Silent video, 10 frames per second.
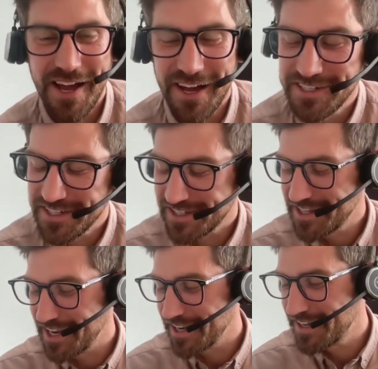I just
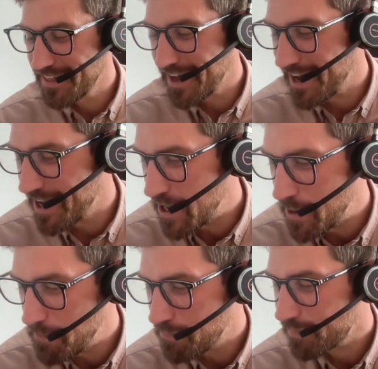think that
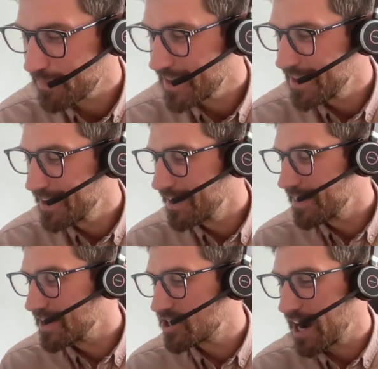
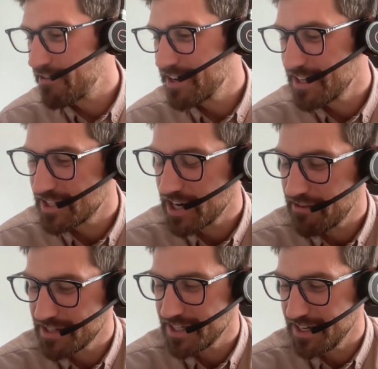the
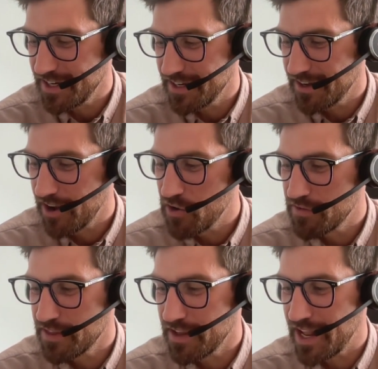charity over
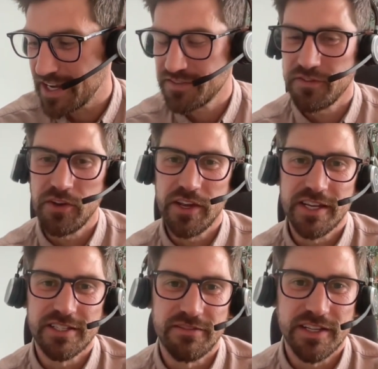the last few
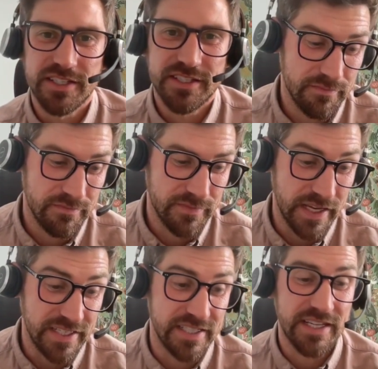years of its
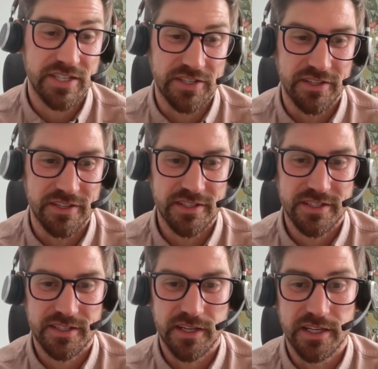
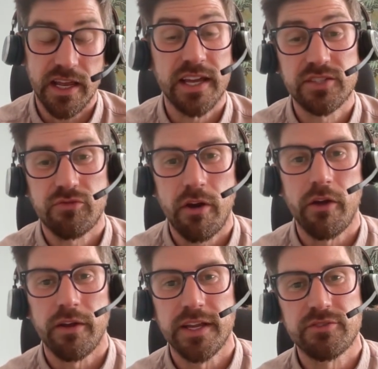existence has
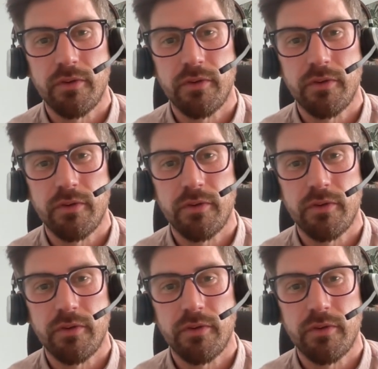grown.